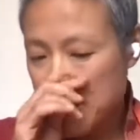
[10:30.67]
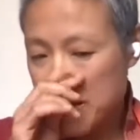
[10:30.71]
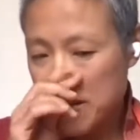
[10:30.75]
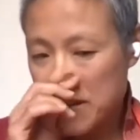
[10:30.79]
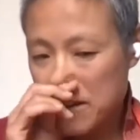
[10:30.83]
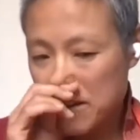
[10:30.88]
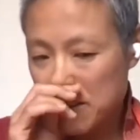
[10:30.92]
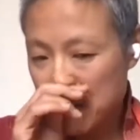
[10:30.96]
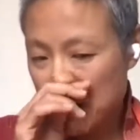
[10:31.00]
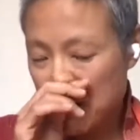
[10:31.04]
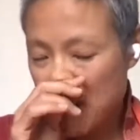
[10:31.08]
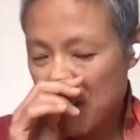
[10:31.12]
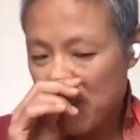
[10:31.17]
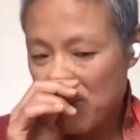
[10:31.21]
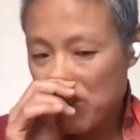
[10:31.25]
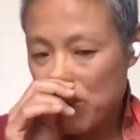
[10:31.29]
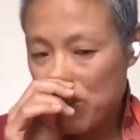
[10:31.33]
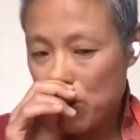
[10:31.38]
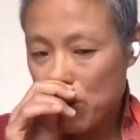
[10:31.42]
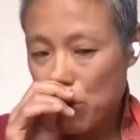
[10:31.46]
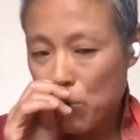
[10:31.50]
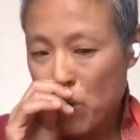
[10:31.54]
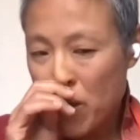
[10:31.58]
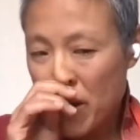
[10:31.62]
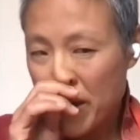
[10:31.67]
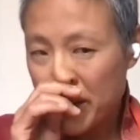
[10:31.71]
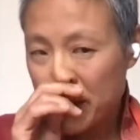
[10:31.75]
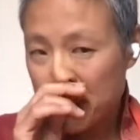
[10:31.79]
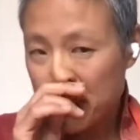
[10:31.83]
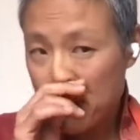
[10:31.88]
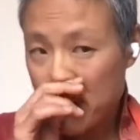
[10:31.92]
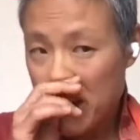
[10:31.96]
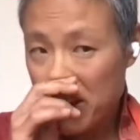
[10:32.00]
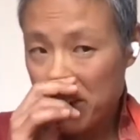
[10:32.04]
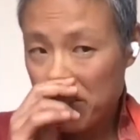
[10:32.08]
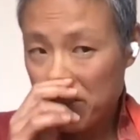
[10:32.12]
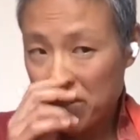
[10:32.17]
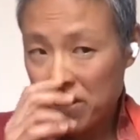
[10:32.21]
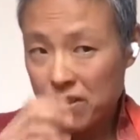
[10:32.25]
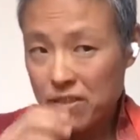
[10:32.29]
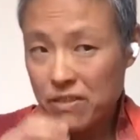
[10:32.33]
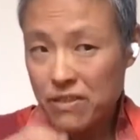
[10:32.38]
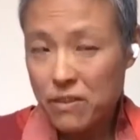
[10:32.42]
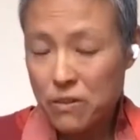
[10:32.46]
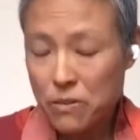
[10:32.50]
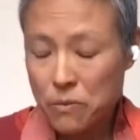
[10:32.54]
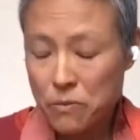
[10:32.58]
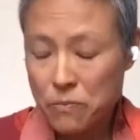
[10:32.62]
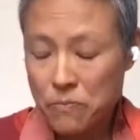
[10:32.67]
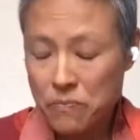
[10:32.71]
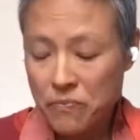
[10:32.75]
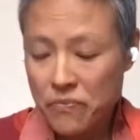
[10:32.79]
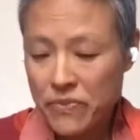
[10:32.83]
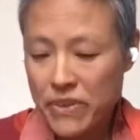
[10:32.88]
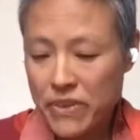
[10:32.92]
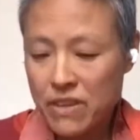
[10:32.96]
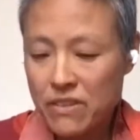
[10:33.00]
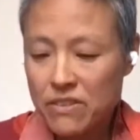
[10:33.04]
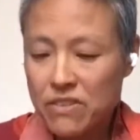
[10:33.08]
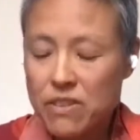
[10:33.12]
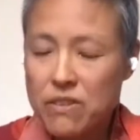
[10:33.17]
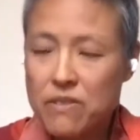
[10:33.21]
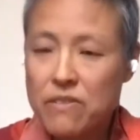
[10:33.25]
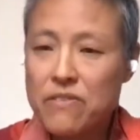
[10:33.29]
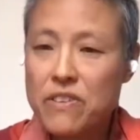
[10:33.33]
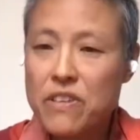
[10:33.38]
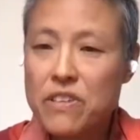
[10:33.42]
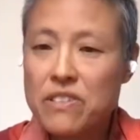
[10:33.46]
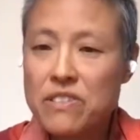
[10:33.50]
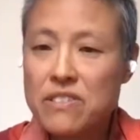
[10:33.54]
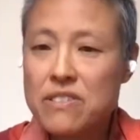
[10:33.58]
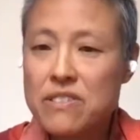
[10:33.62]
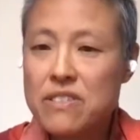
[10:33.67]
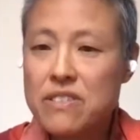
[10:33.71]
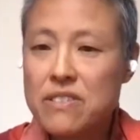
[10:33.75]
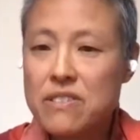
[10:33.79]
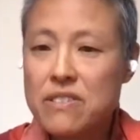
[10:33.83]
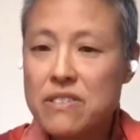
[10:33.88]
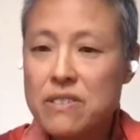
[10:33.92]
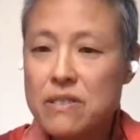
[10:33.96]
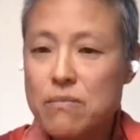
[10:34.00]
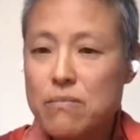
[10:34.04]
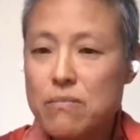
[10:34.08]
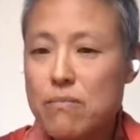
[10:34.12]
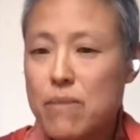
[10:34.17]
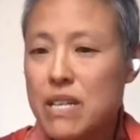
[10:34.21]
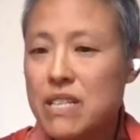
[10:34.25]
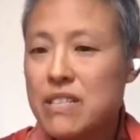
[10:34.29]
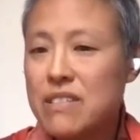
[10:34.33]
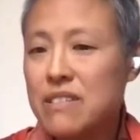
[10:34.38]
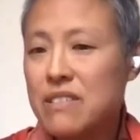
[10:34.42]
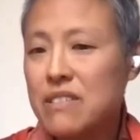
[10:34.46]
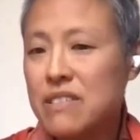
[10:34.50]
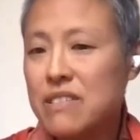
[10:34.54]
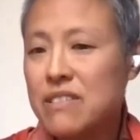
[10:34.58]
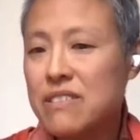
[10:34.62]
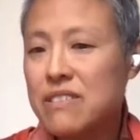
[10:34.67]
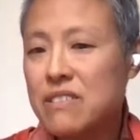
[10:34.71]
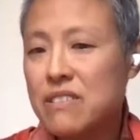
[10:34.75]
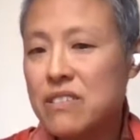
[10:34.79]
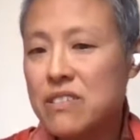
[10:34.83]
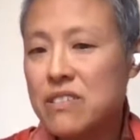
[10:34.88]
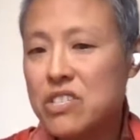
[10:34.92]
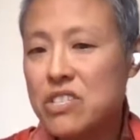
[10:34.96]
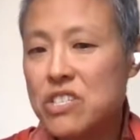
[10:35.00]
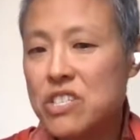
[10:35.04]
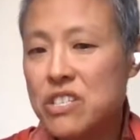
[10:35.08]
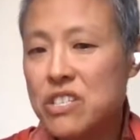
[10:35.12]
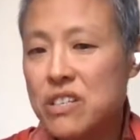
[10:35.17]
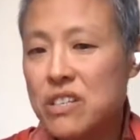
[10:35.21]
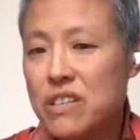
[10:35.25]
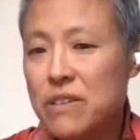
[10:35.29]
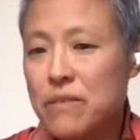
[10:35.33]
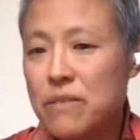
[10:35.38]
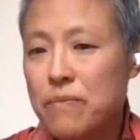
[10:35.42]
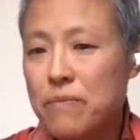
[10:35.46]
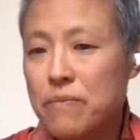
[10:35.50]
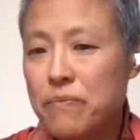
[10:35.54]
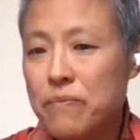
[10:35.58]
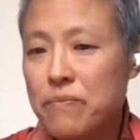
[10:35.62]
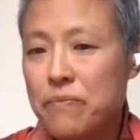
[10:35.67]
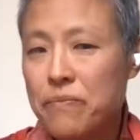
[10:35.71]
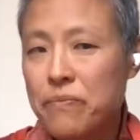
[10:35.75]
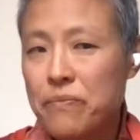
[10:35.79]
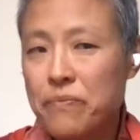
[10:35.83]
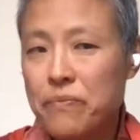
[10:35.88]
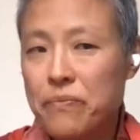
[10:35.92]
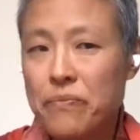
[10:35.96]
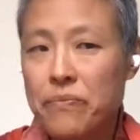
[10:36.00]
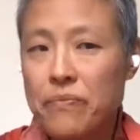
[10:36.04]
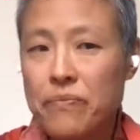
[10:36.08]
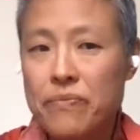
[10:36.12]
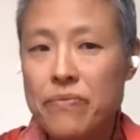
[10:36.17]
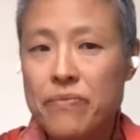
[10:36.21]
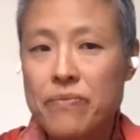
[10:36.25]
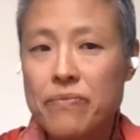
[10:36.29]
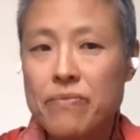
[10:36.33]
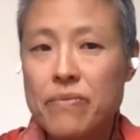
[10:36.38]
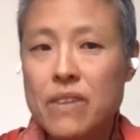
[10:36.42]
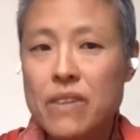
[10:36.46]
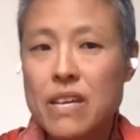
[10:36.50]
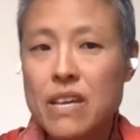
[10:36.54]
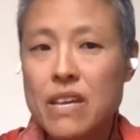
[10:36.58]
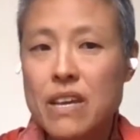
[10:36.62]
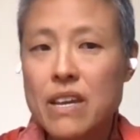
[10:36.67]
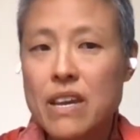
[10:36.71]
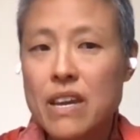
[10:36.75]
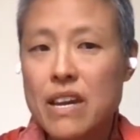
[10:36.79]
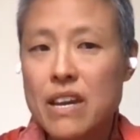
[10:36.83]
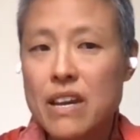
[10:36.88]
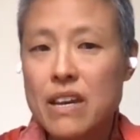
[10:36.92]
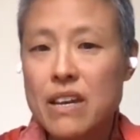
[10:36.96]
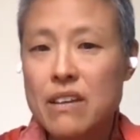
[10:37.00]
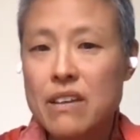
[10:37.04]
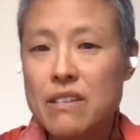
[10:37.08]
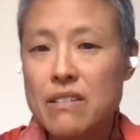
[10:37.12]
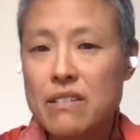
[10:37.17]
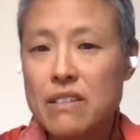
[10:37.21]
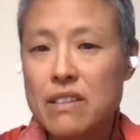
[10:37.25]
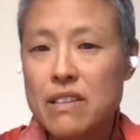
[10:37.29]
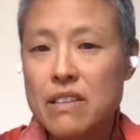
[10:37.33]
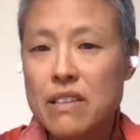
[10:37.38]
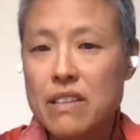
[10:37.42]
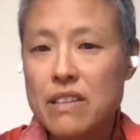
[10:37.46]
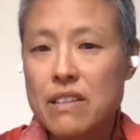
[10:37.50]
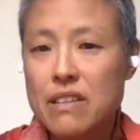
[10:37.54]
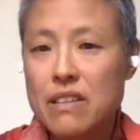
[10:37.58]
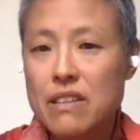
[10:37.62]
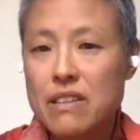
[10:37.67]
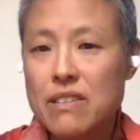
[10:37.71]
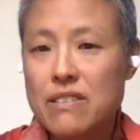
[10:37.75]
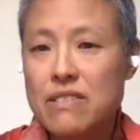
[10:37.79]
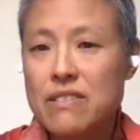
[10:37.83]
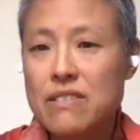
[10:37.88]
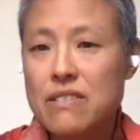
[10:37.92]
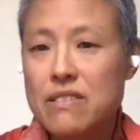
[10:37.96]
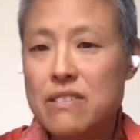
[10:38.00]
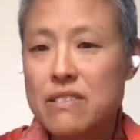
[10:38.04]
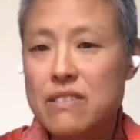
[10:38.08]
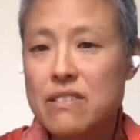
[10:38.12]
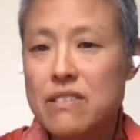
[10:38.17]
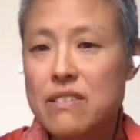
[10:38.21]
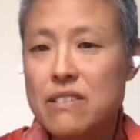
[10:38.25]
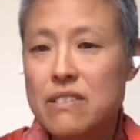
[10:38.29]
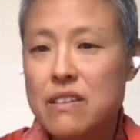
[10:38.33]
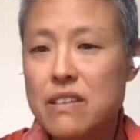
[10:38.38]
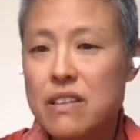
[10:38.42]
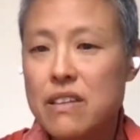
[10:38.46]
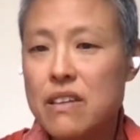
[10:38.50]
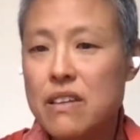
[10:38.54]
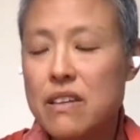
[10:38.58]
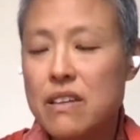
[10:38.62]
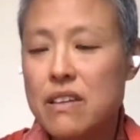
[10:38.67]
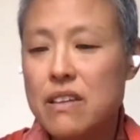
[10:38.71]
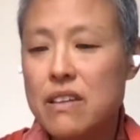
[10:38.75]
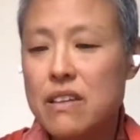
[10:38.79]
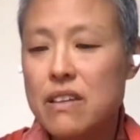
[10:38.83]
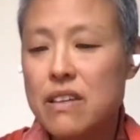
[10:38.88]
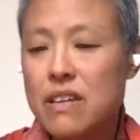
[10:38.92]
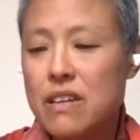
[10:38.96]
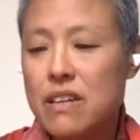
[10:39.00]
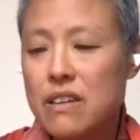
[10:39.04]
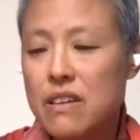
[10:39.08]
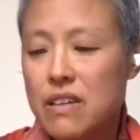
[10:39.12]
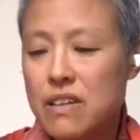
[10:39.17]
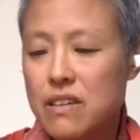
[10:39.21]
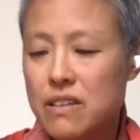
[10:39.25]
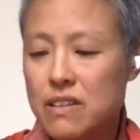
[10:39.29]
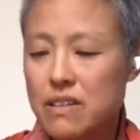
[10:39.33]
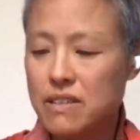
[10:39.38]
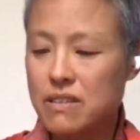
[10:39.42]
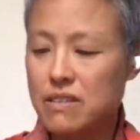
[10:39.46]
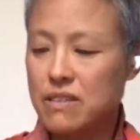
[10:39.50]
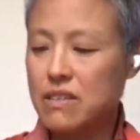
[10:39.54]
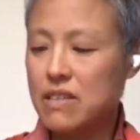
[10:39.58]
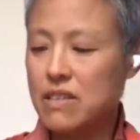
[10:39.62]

they cover a wide ground. So the first is mental exhaustion. This is it.